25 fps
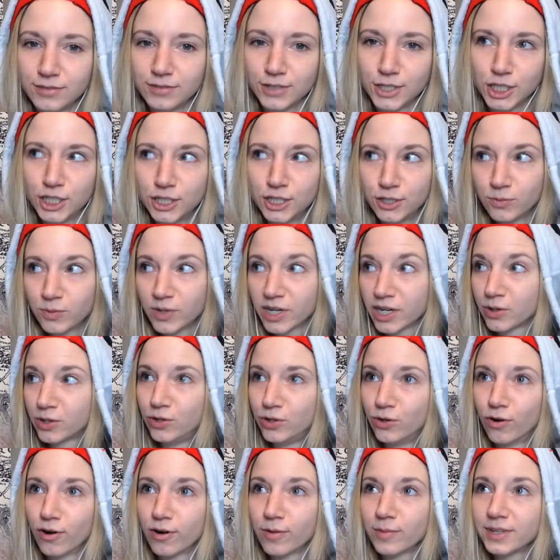you know, what it
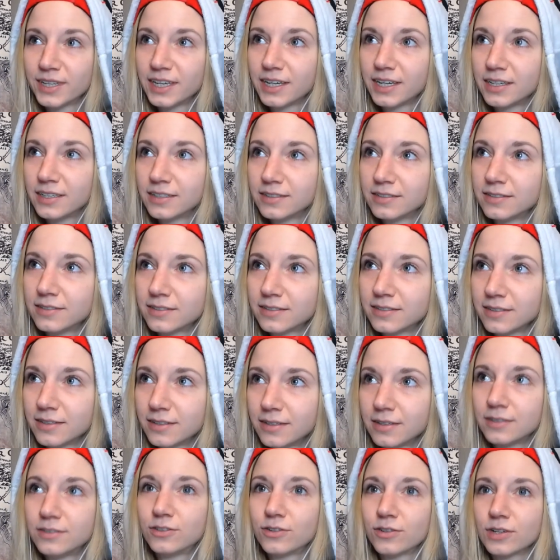normally is
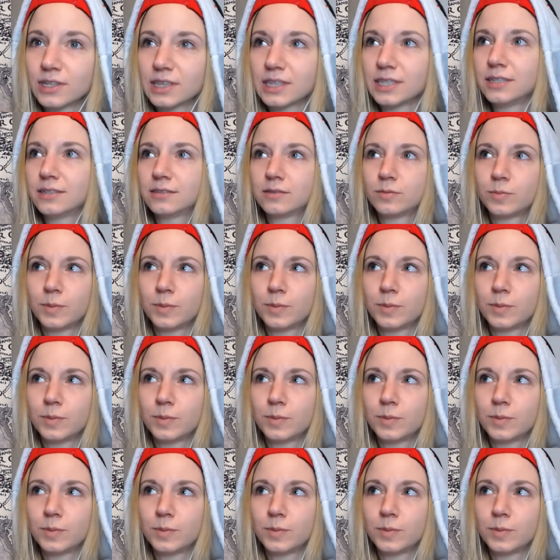during these,